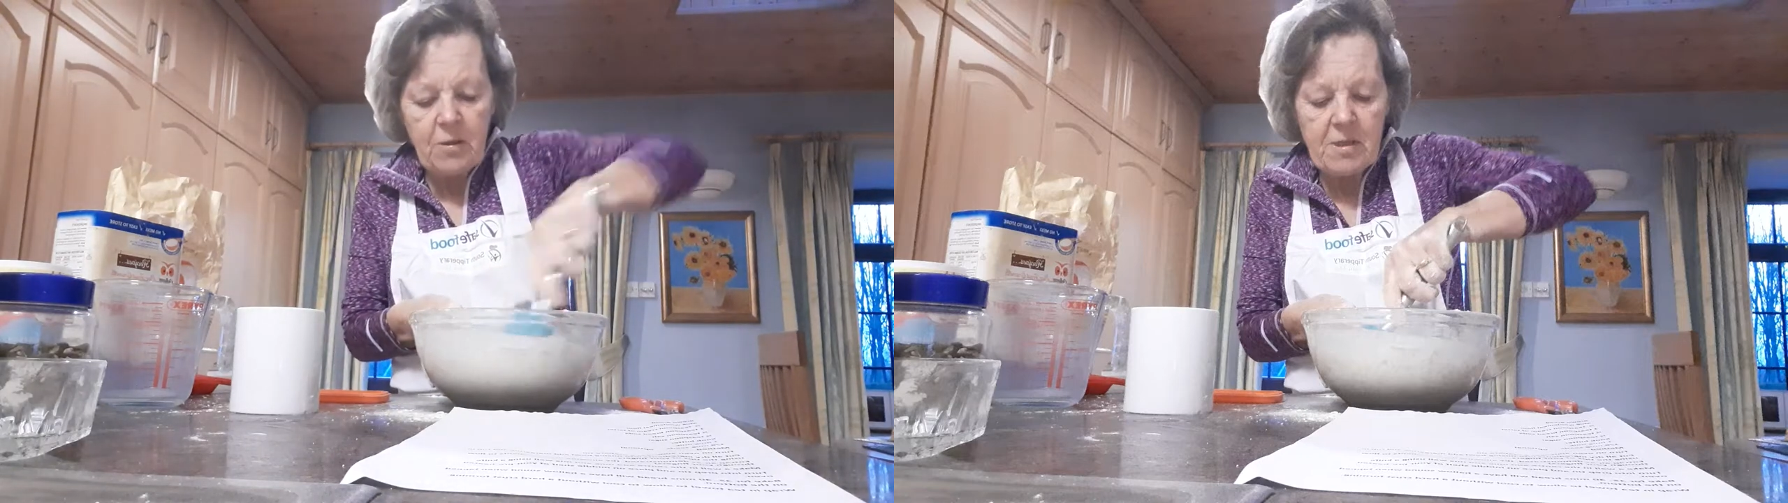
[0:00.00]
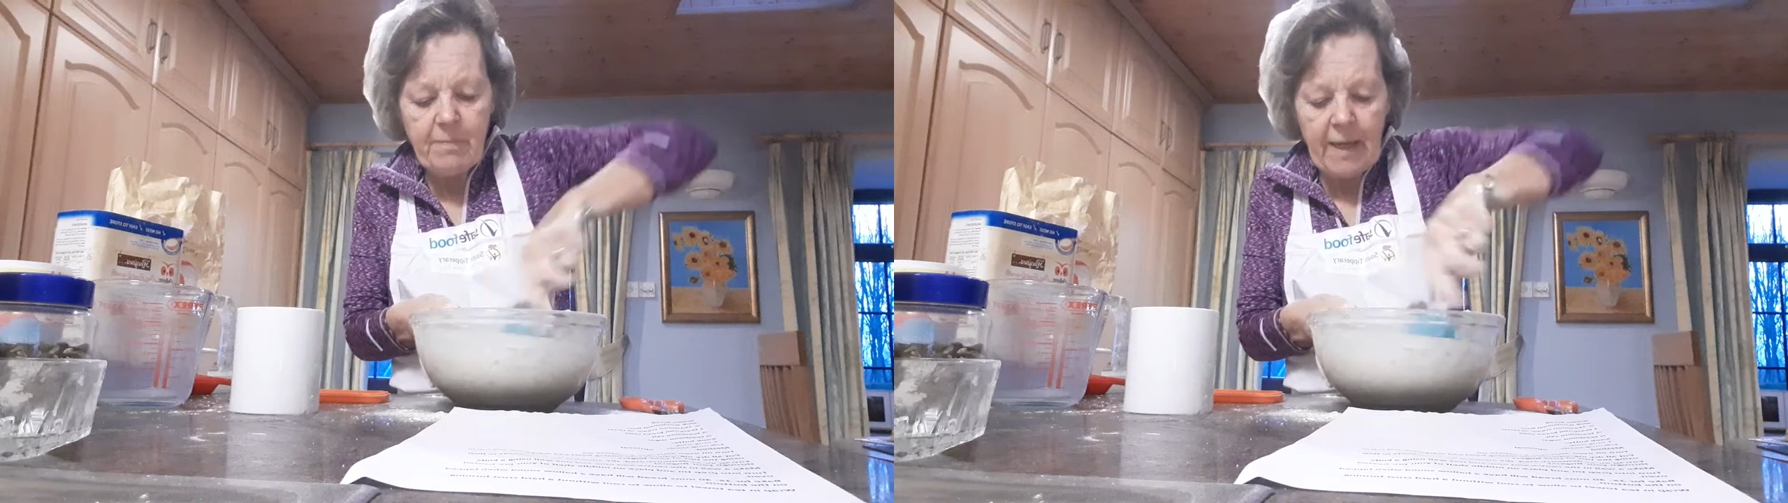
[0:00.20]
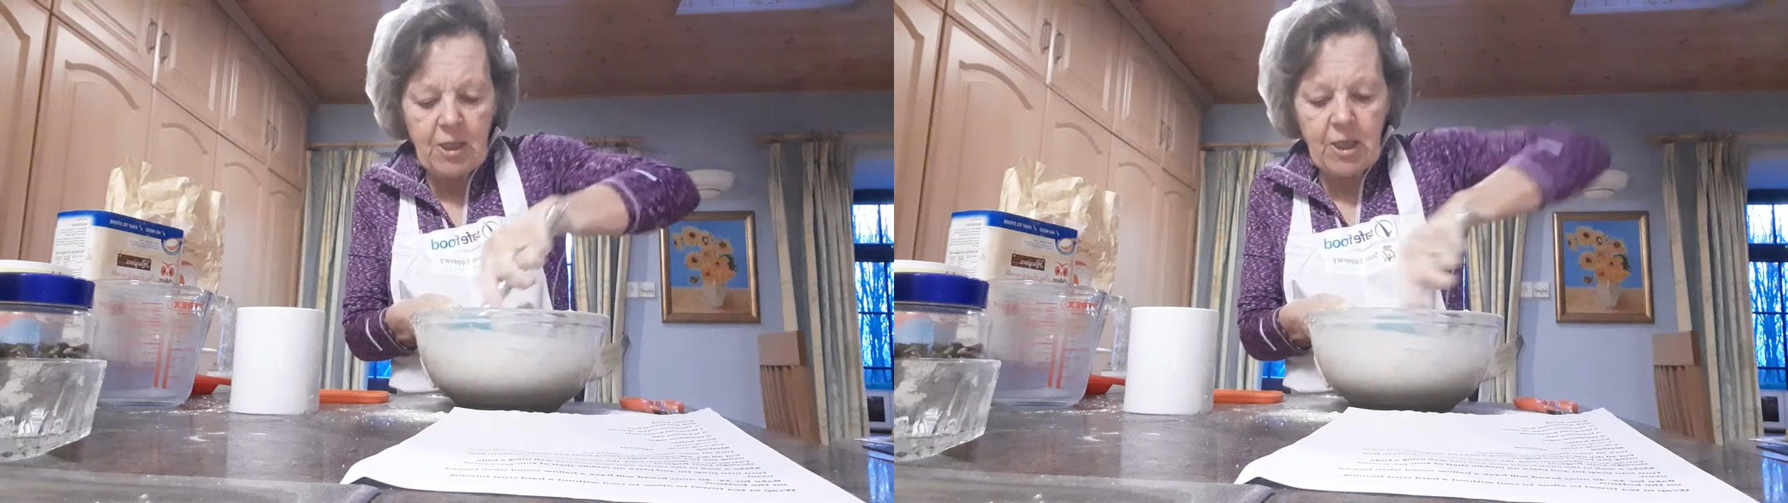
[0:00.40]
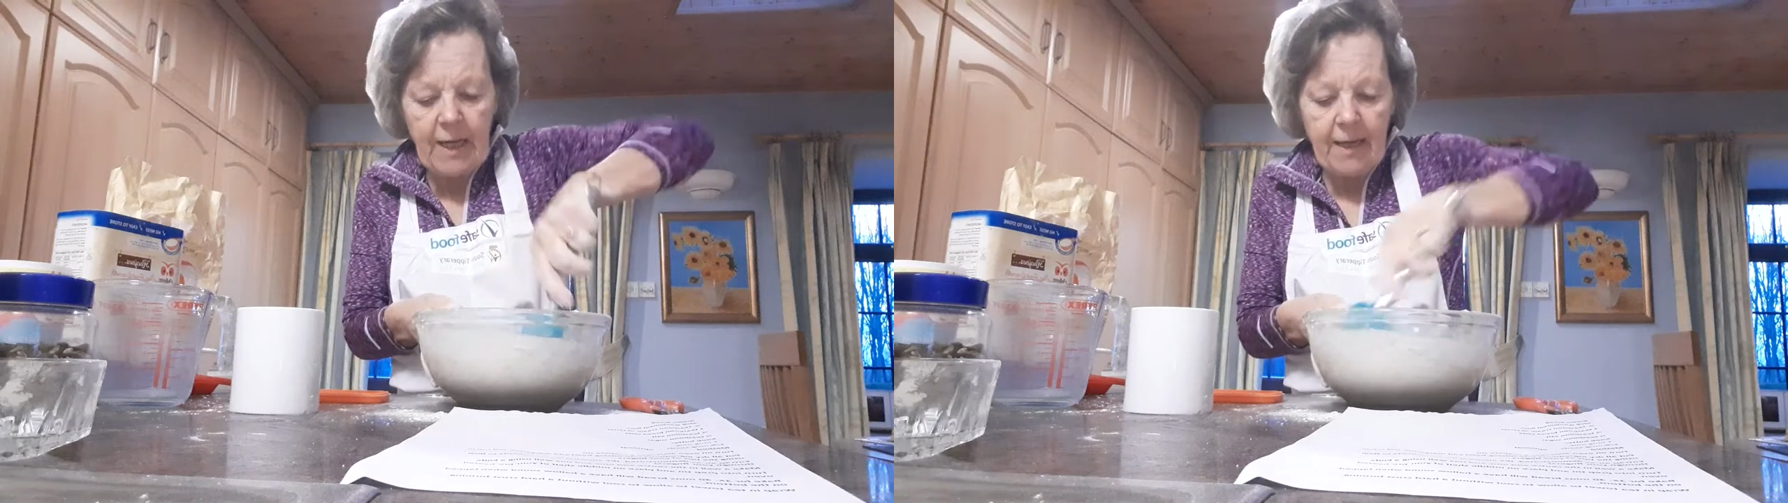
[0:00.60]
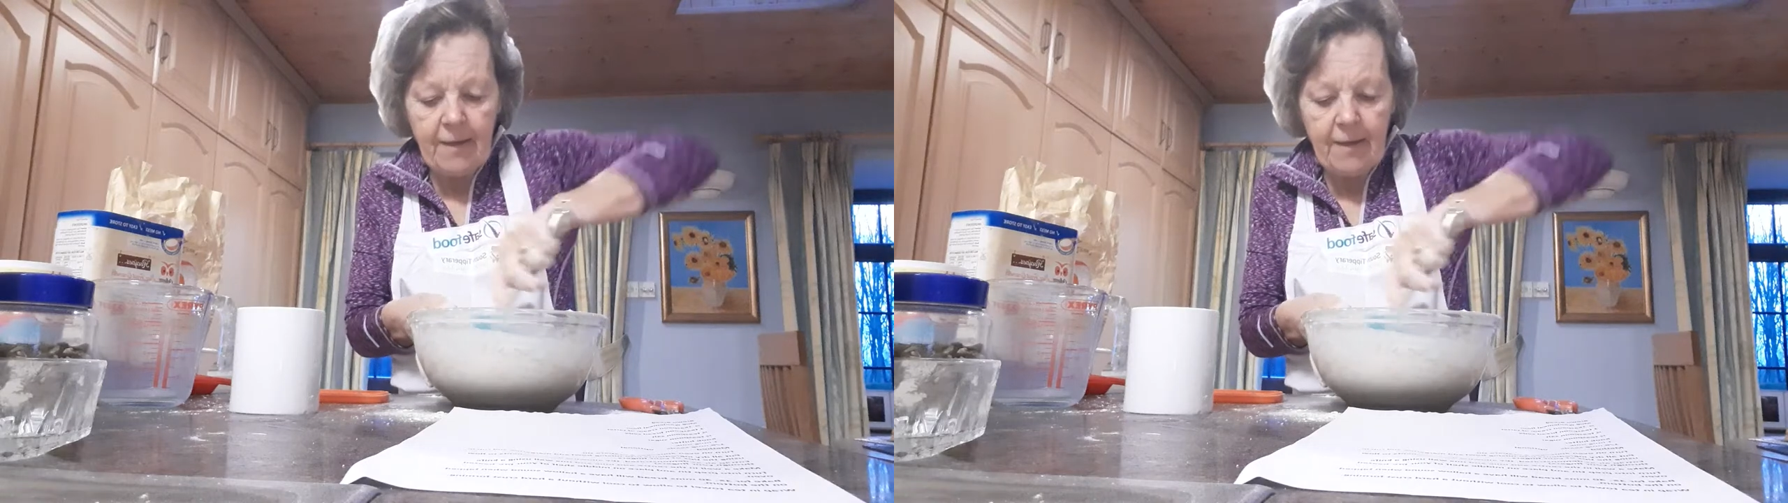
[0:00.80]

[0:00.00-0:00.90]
your spatula.